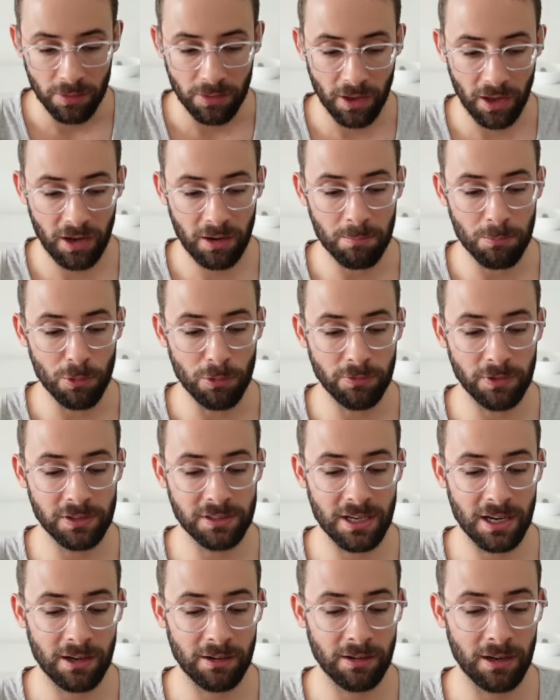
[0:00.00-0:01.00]
Then moving
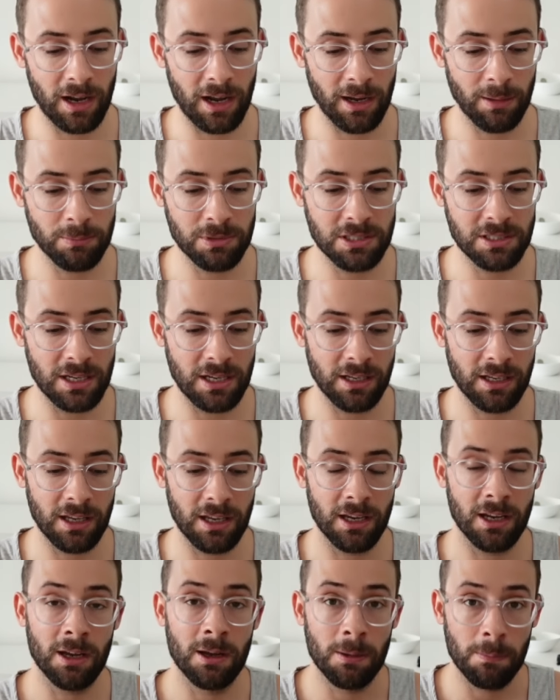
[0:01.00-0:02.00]
down, I'm
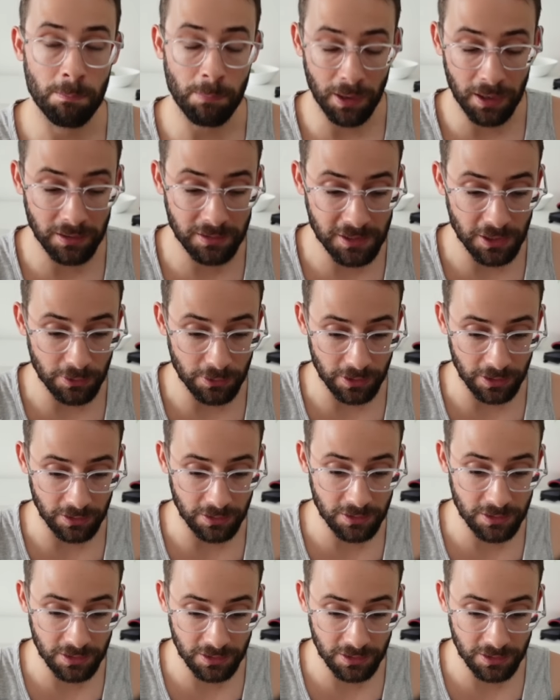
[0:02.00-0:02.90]
staking Pi tokens.